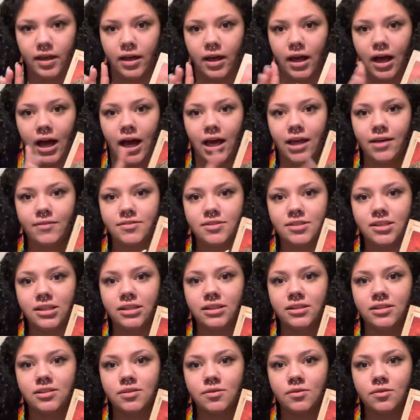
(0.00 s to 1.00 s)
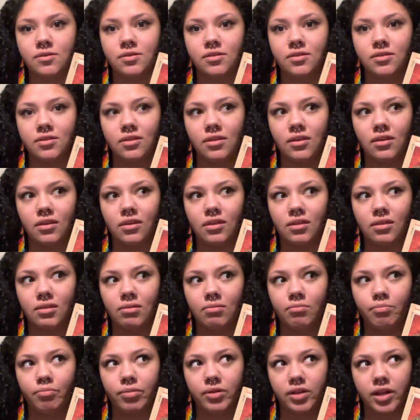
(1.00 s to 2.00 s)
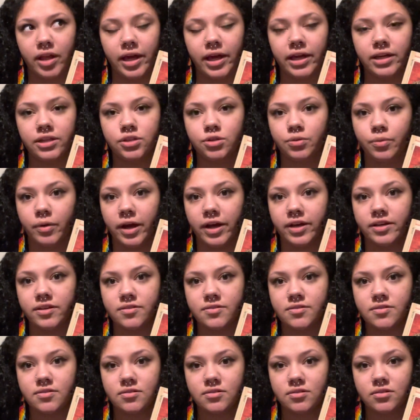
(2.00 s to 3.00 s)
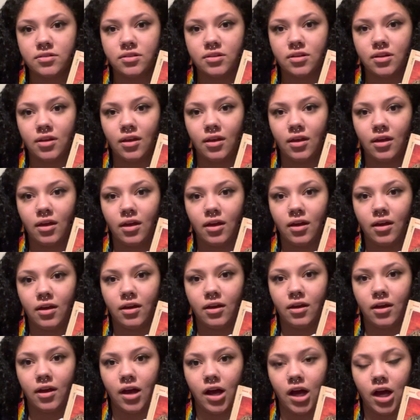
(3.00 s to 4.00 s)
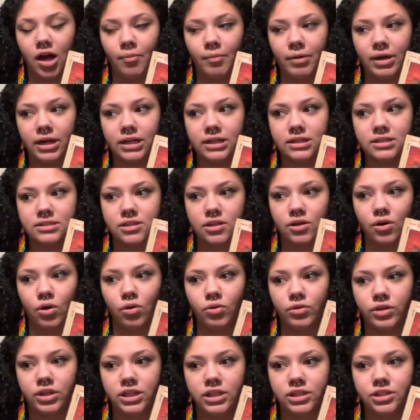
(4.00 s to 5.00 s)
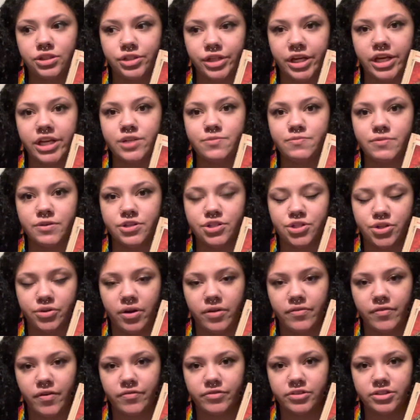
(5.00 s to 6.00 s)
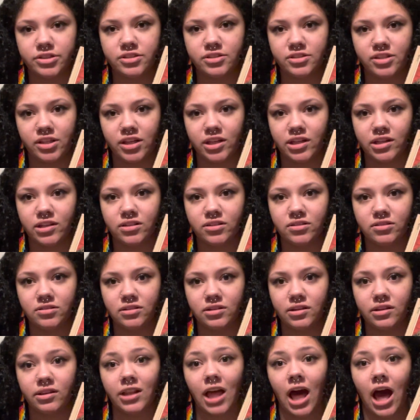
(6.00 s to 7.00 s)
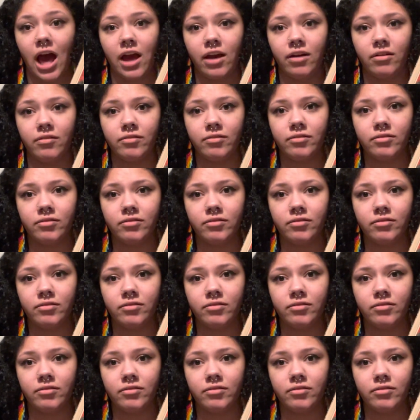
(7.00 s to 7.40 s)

I've seen this play twice, and it is the only Shakespeare show I've ever seen live,